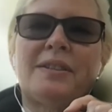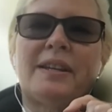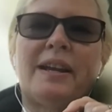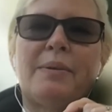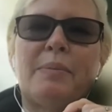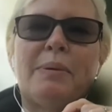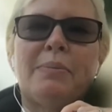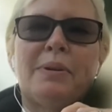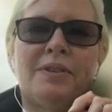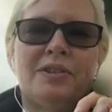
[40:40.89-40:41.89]
that I am a
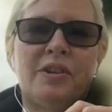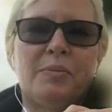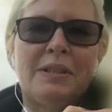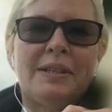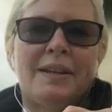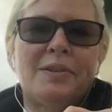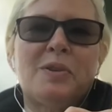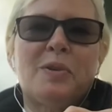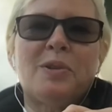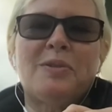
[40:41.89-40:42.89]
member of the Genomic Standards
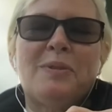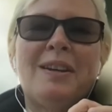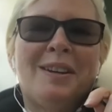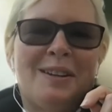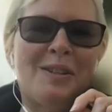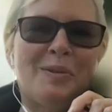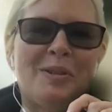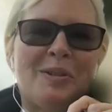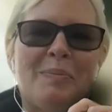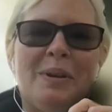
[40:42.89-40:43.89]

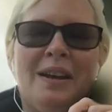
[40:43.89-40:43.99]
Consortium.